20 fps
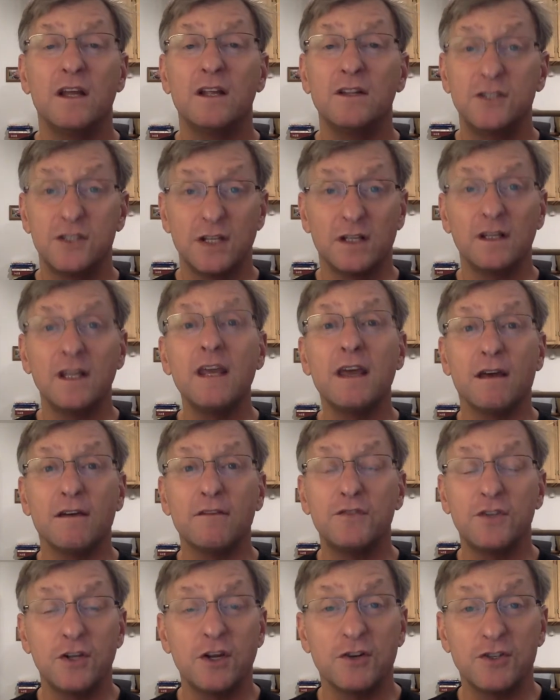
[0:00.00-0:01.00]
to live
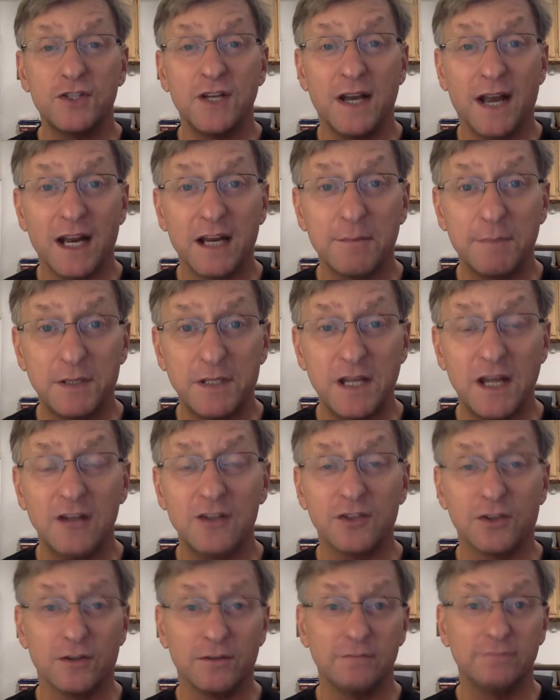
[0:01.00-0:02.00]
to your genetic
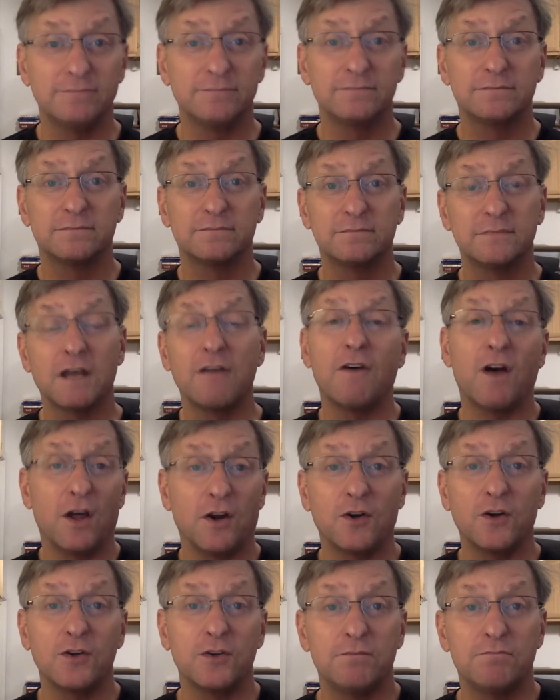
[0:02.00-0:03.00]
potential of
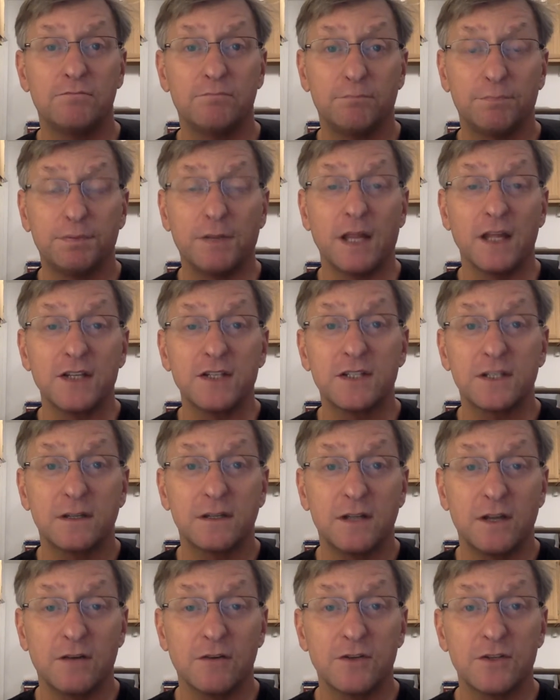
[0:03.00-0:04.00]
100 plus
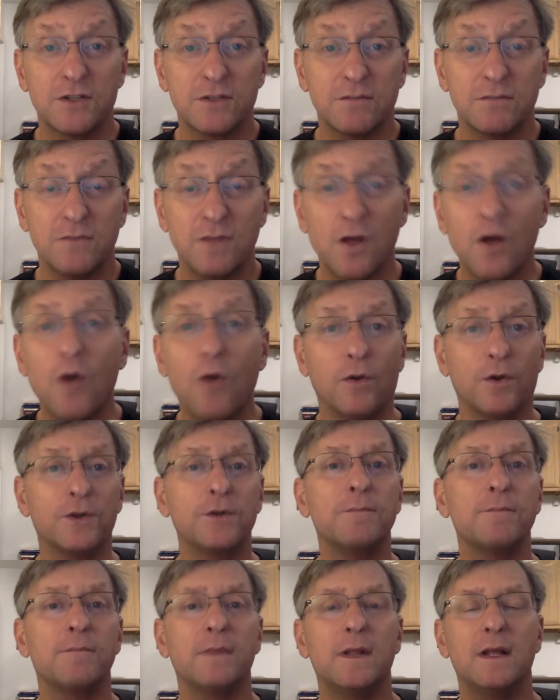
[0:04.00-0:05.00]
years old.
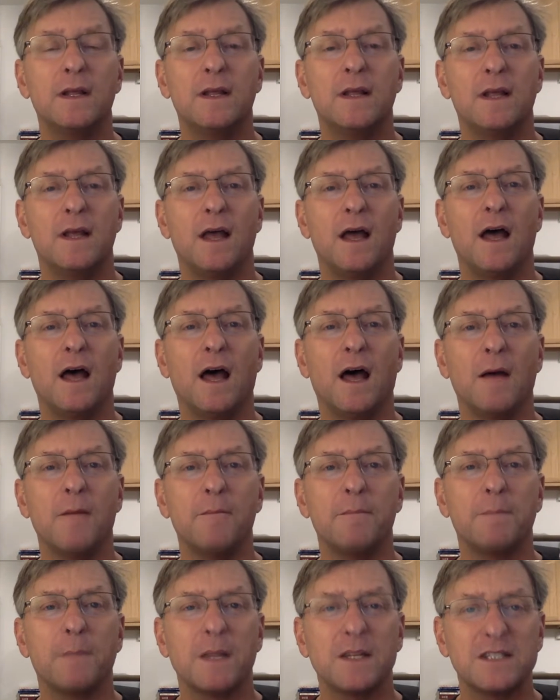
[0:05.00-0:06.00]

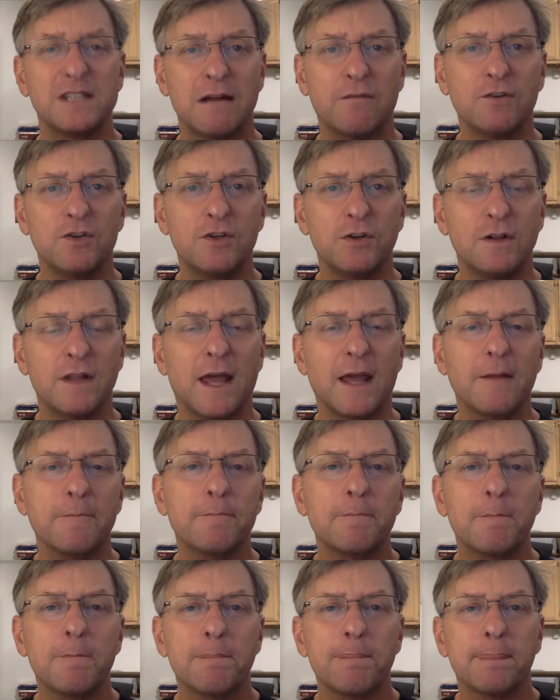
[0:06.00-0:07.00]
It's never too late.
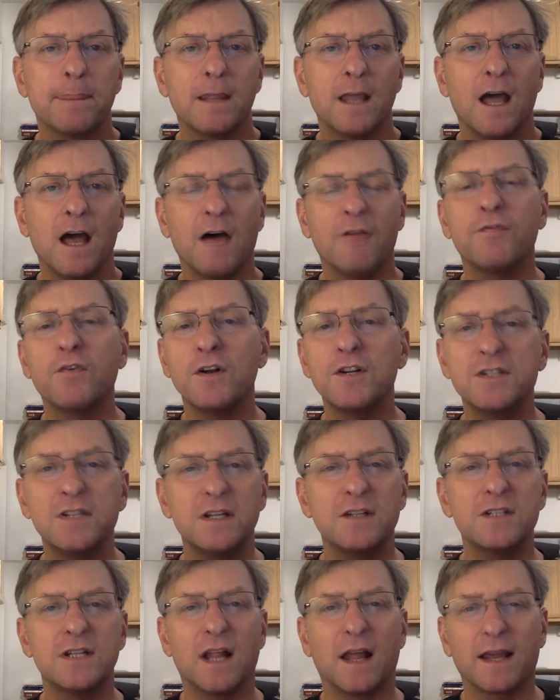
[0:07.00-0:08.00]
For
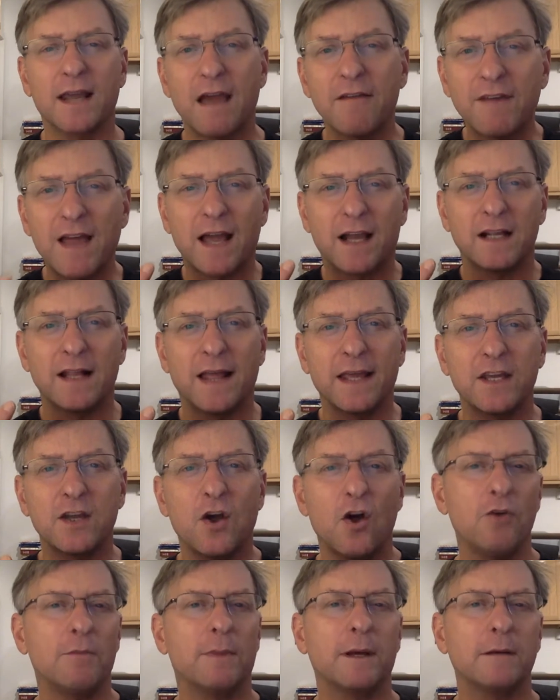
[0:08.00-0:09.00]
instance, like, I've got
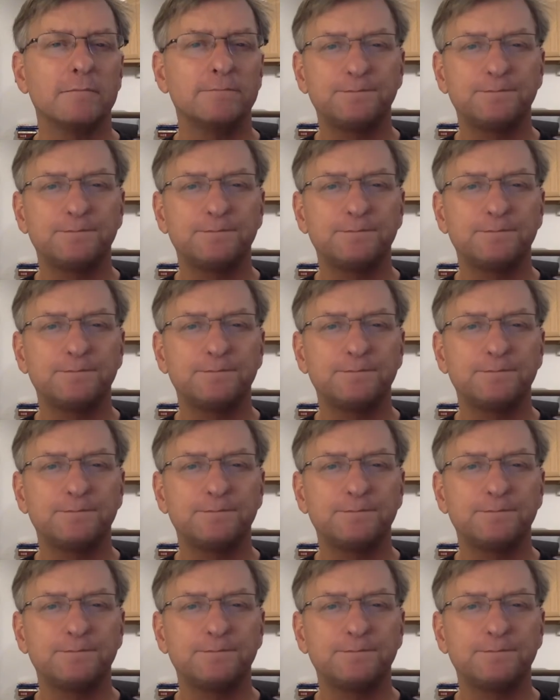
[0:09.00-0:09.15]
glaucoma.